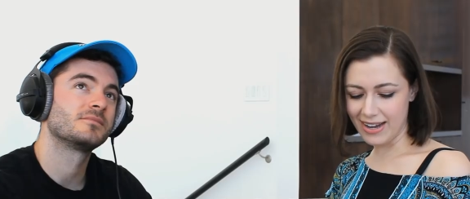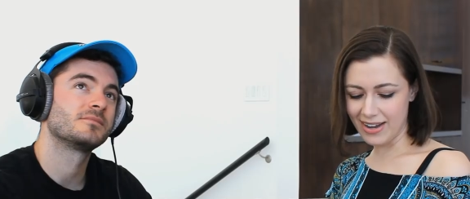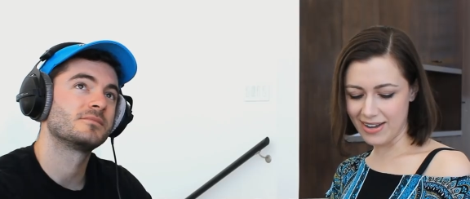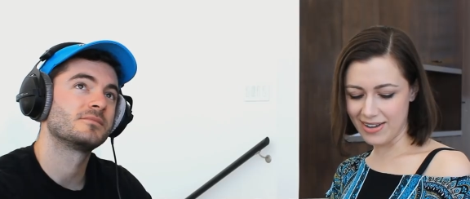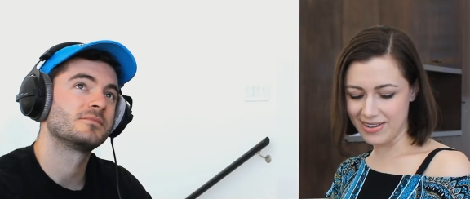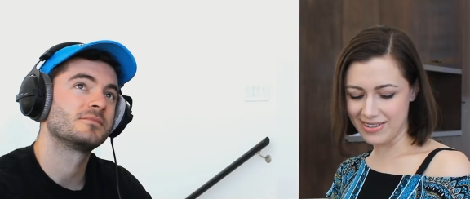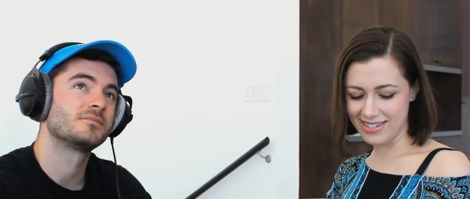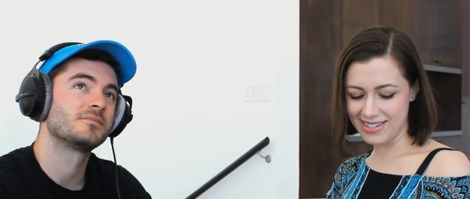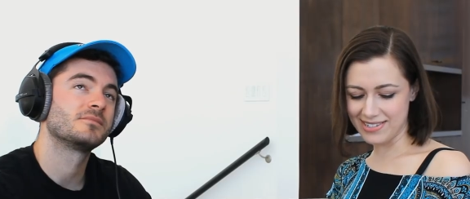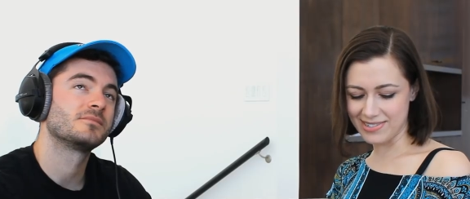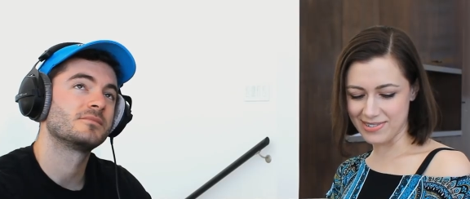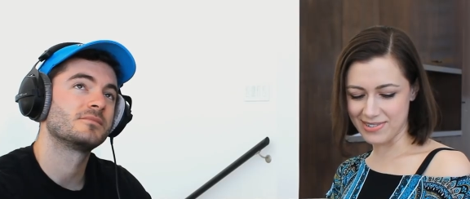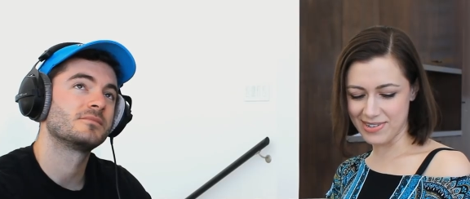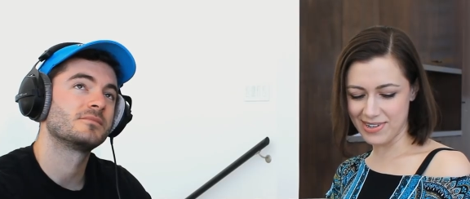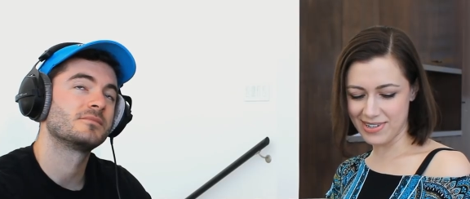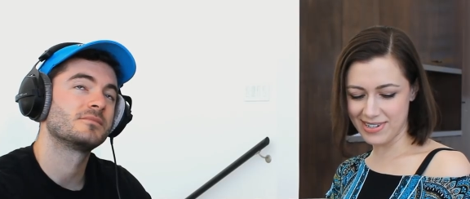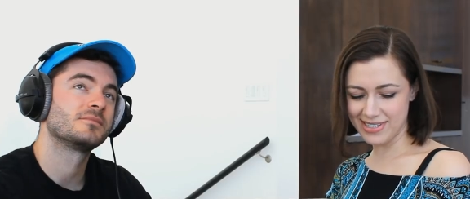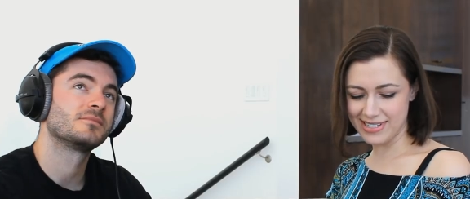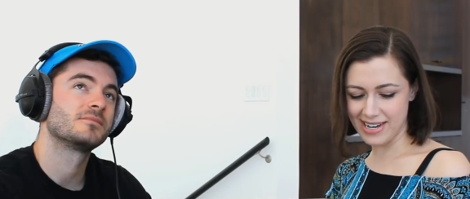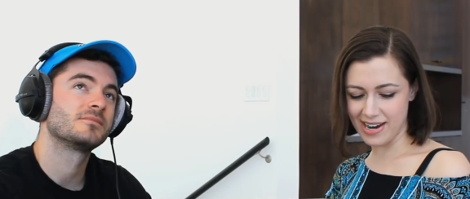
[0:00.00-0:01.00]
Speaker 1: Oh, these are
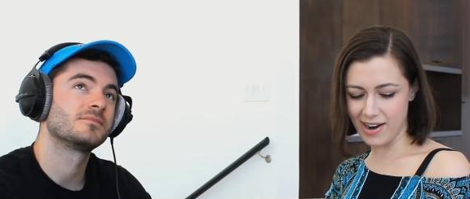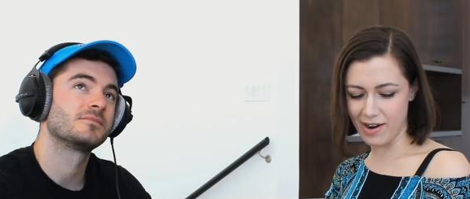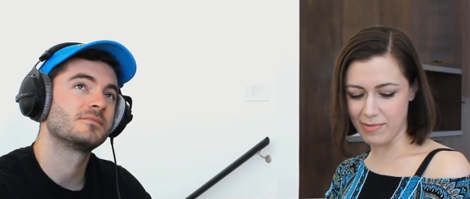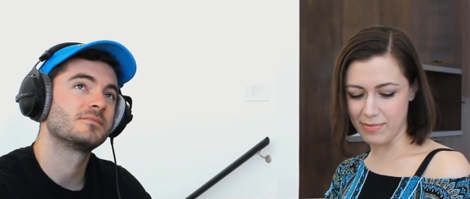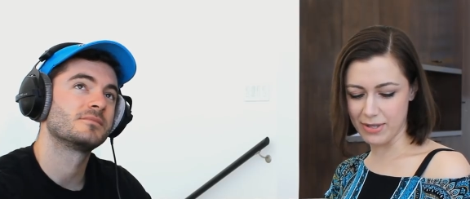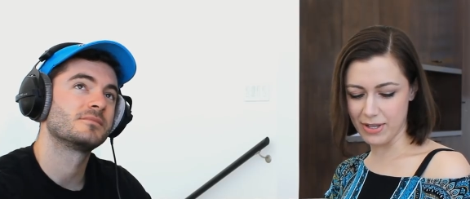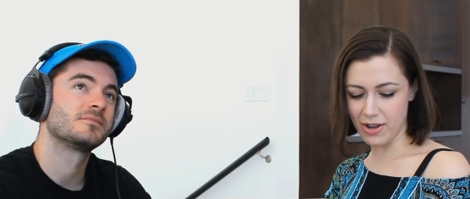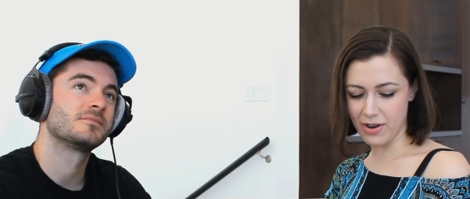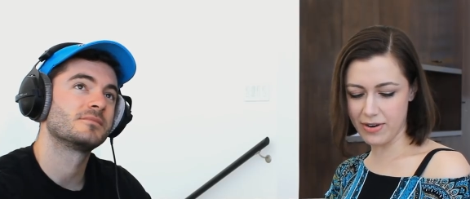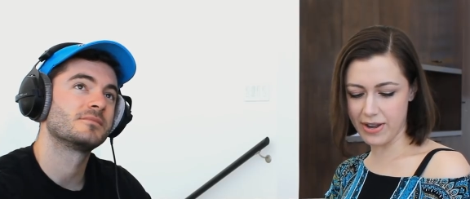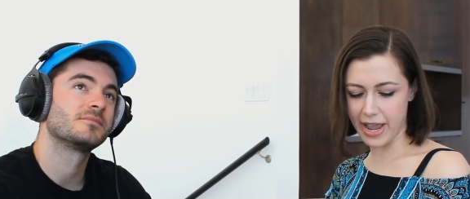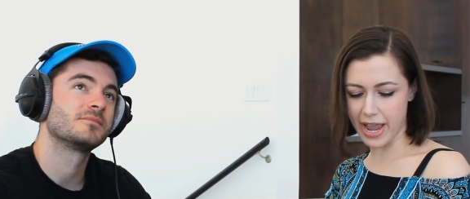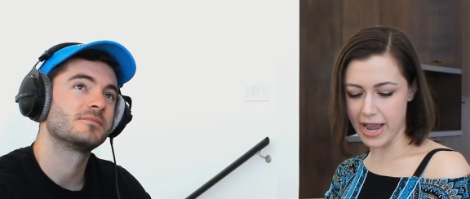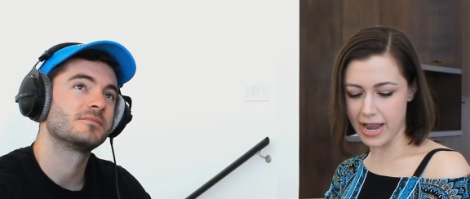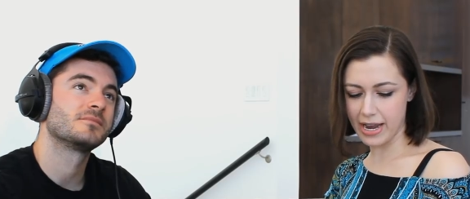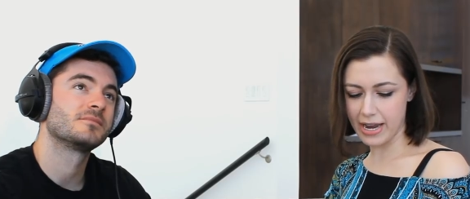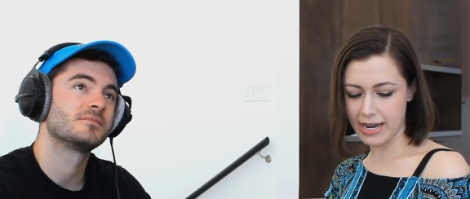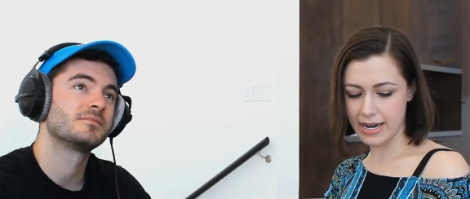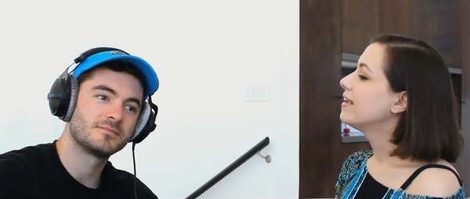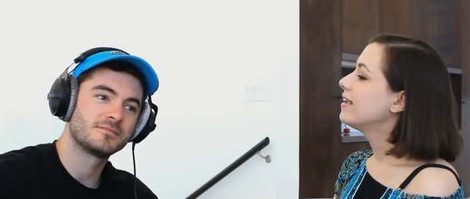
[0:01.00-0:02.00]
all terrible.
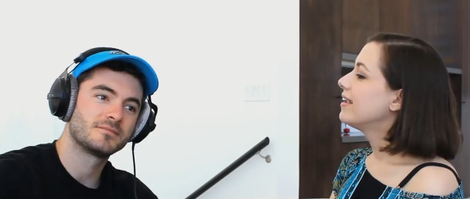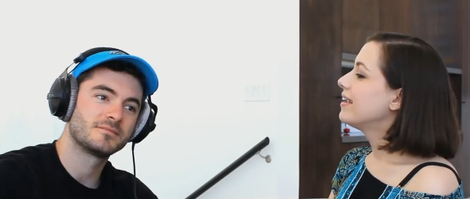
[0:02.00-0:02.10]
Okay.